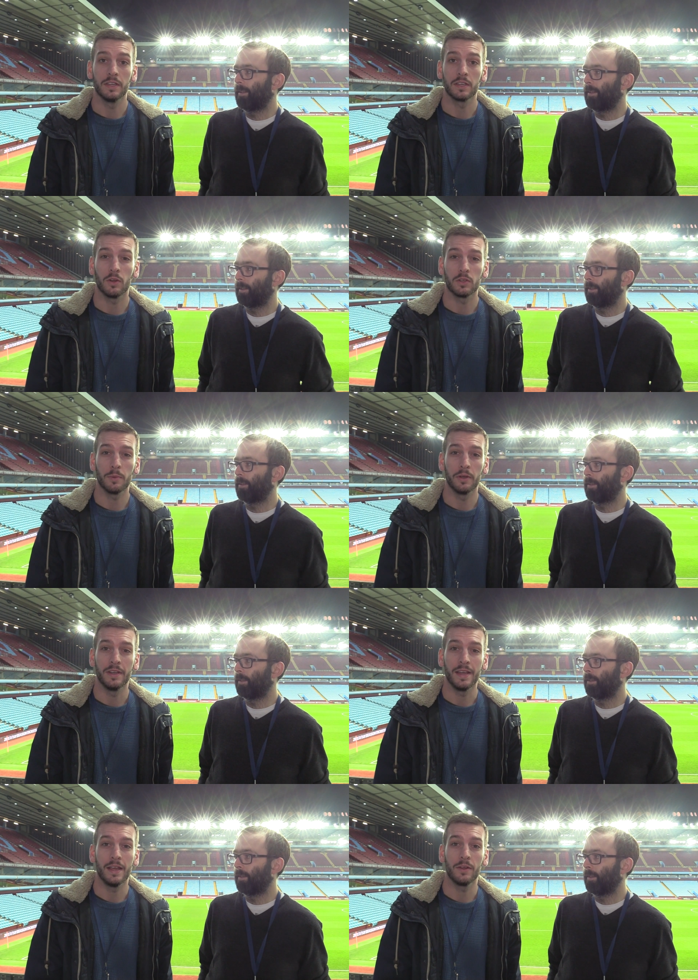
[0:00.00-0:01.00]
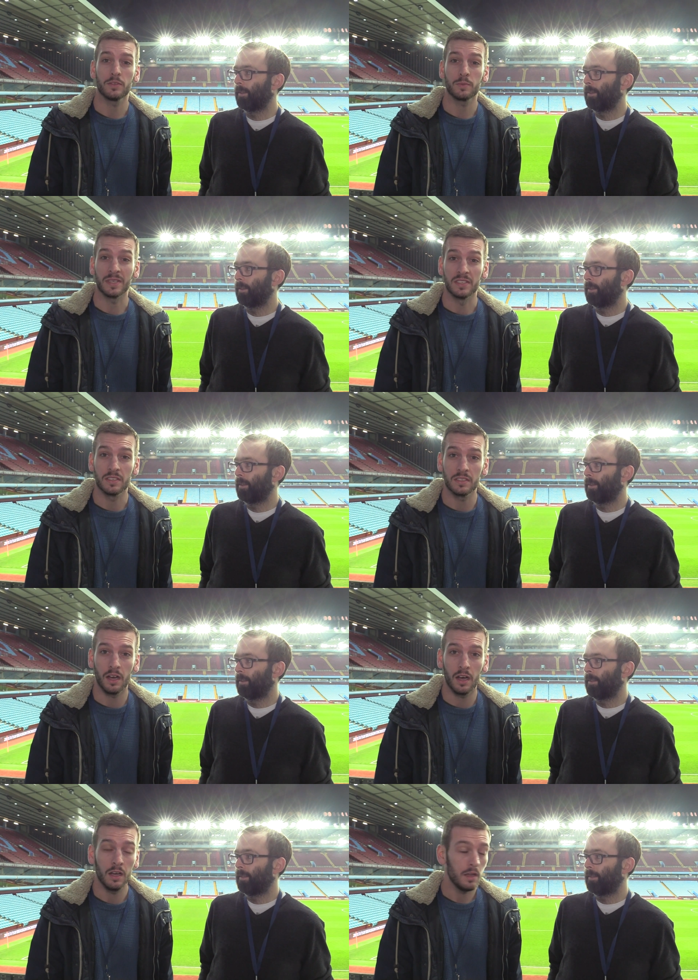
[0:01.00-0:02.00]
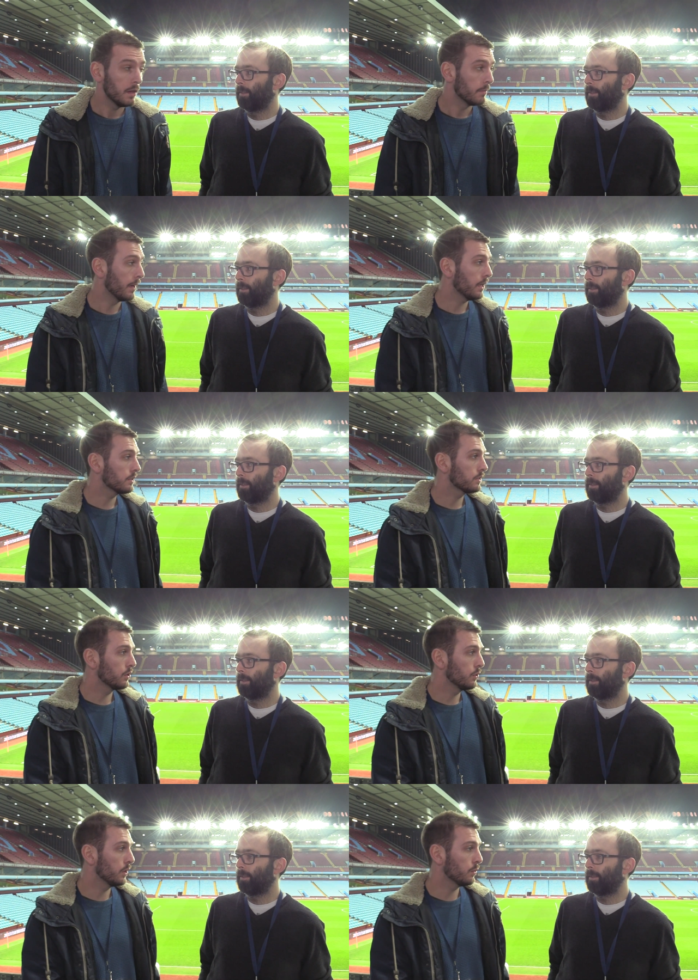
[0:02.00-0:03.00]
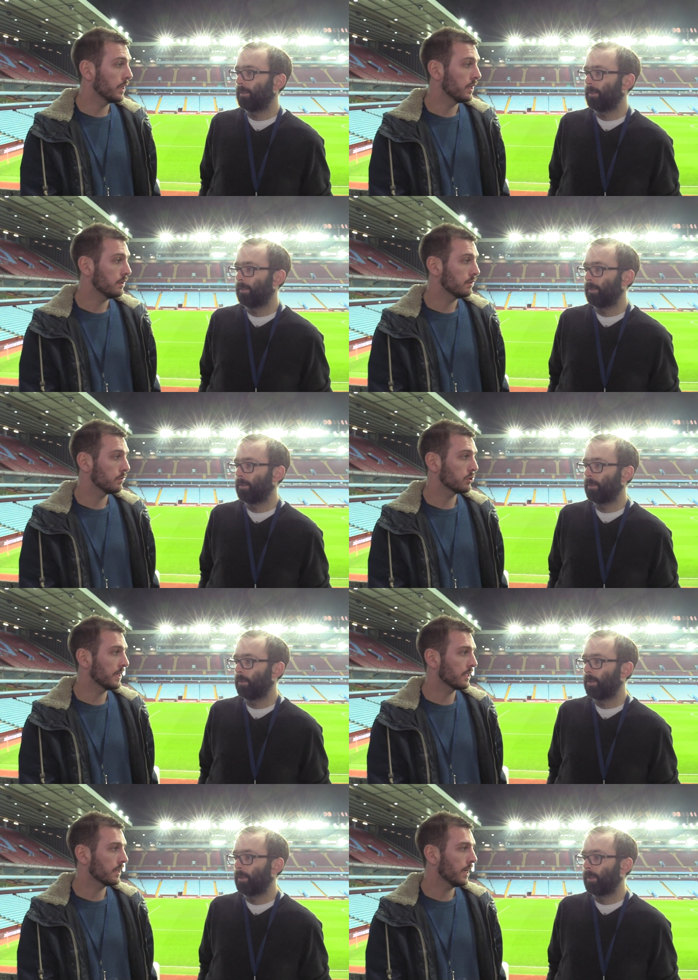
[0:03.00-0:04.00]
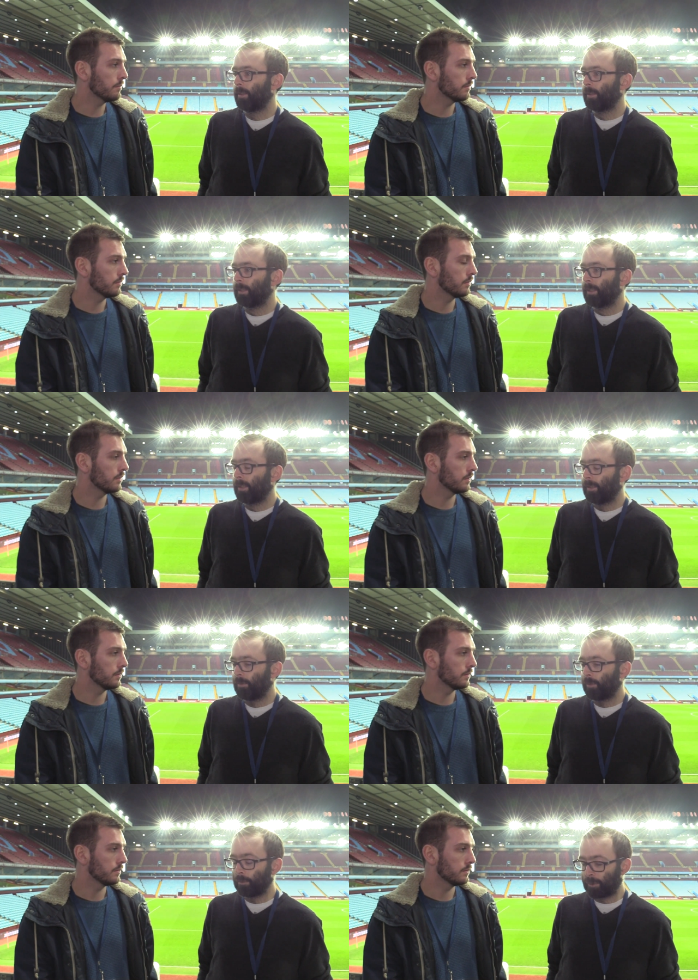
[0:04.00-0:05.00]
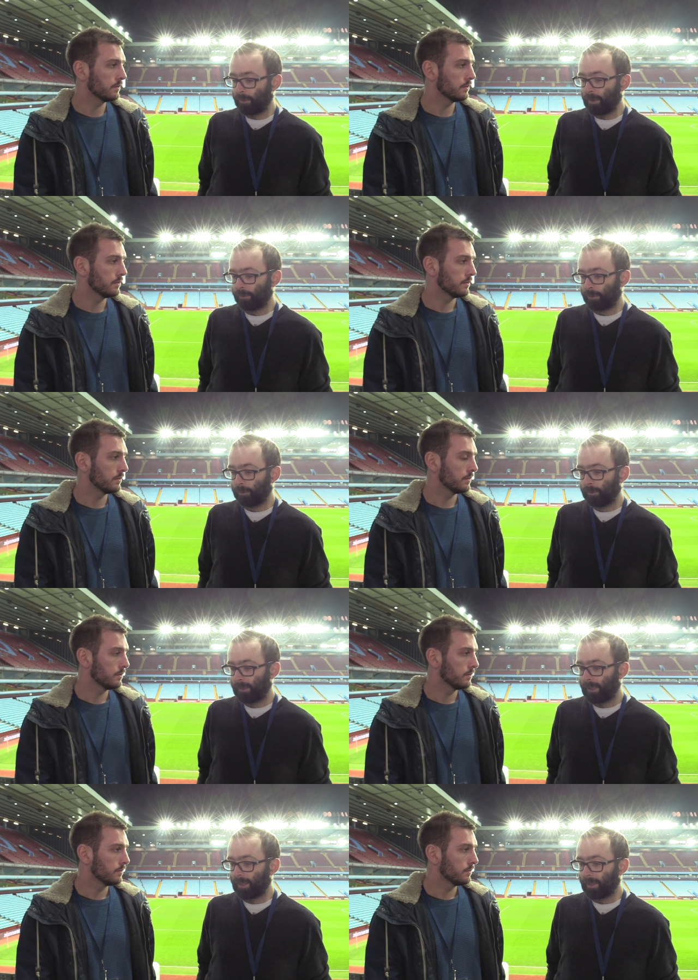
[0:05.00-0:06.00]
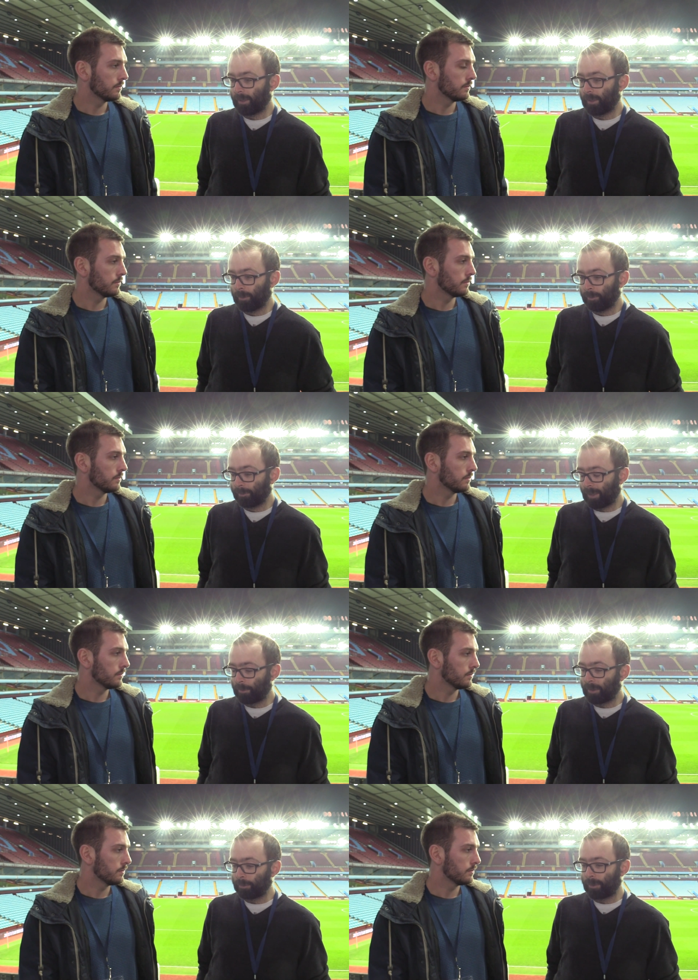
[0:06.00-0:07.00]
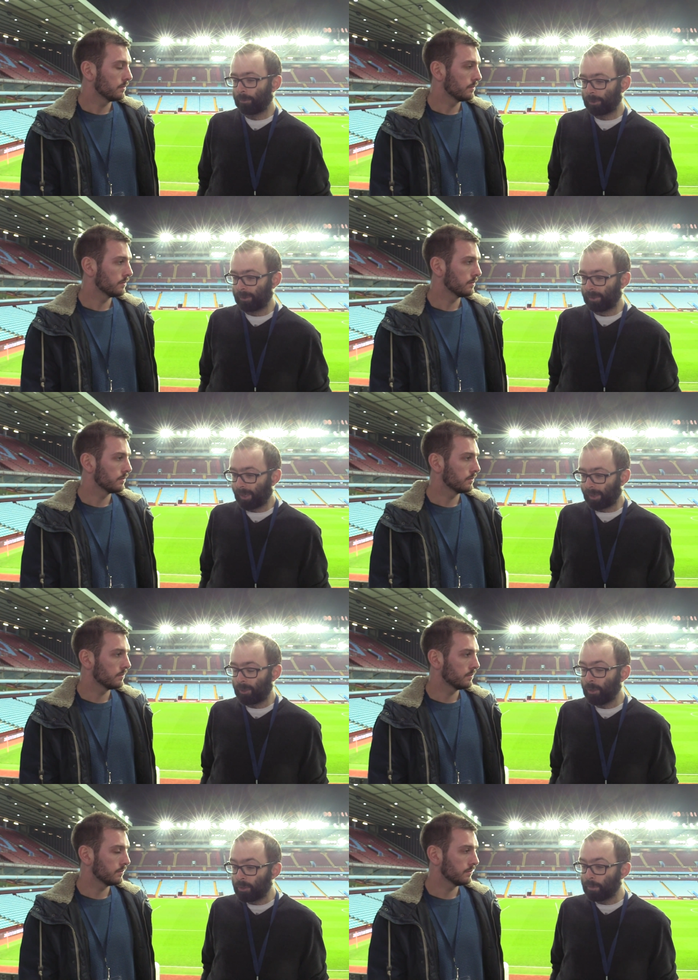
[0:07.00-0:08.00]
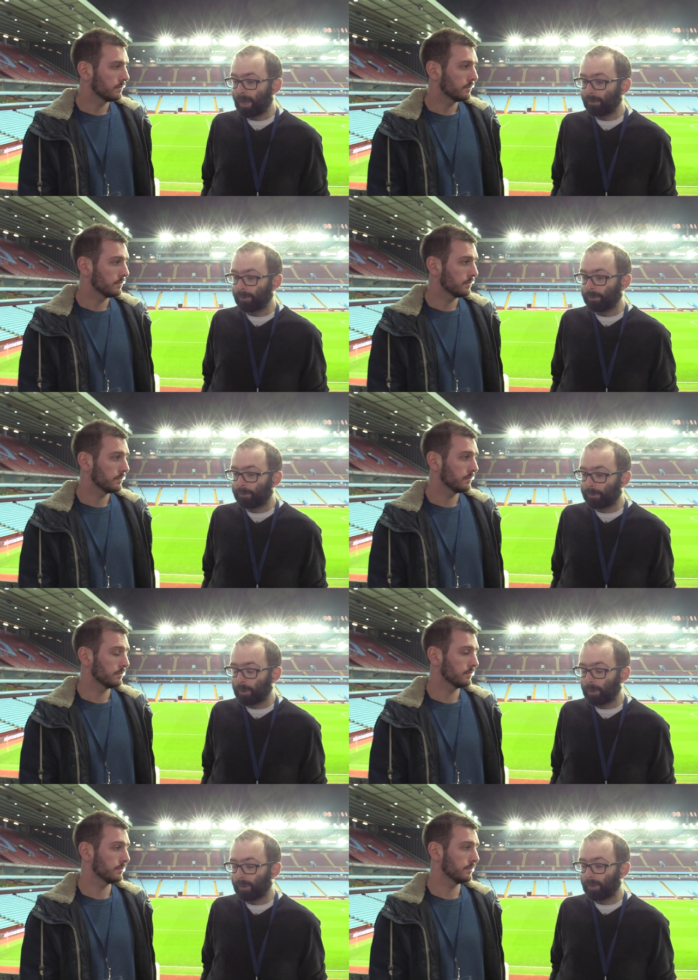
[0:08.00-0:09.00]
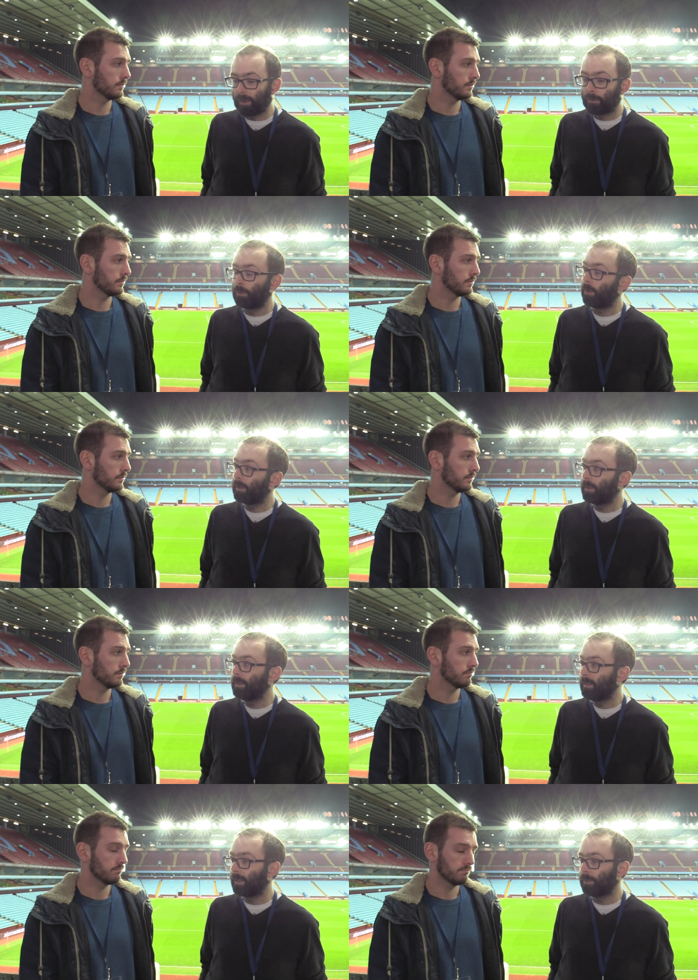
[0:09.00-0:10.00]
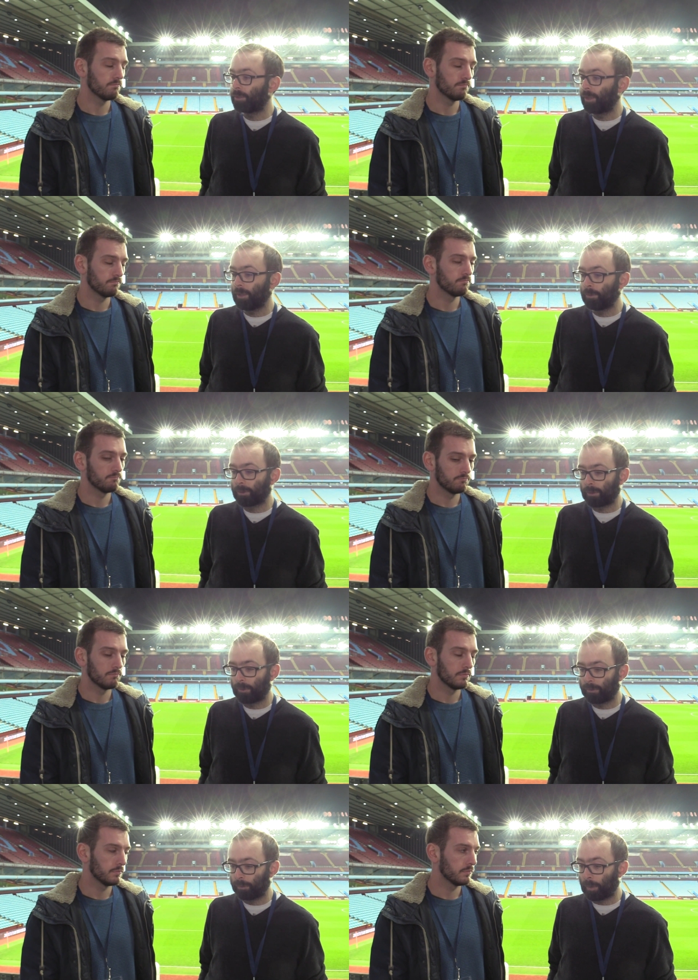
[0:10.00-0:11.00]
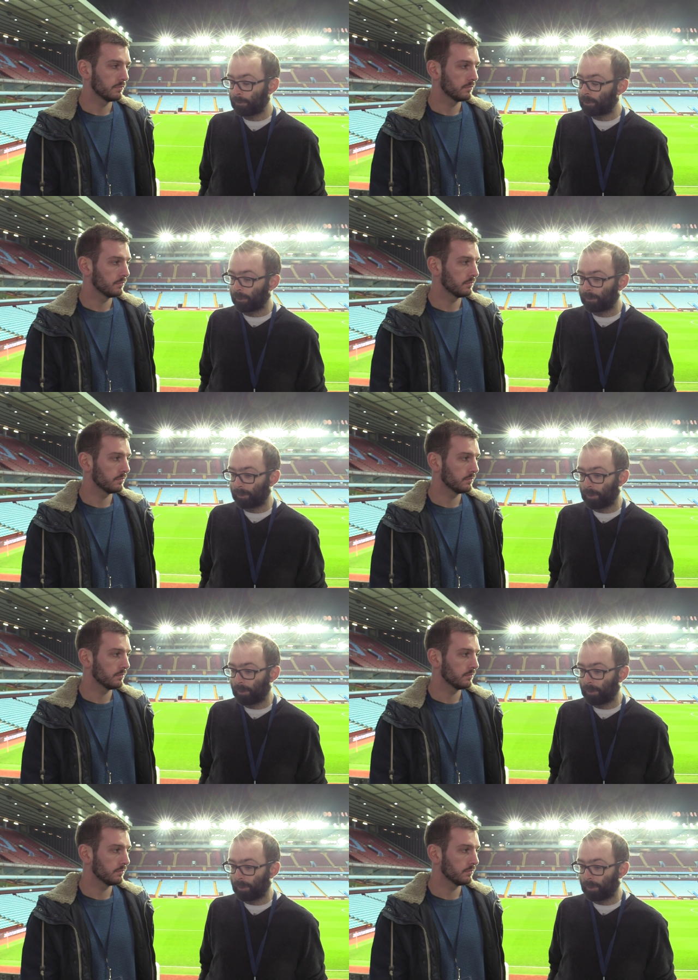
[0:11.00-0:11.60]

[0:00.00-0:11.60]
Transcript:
Speaker 1: Villa correspondent here at Express & Star. Matt, 2 0 win. What do you make of the game? Well, it was eventful.
Speaker 2: Um, I mean, it, there wasn't a huge amount of, uh, of quality on show, aside from perhaps Jonathan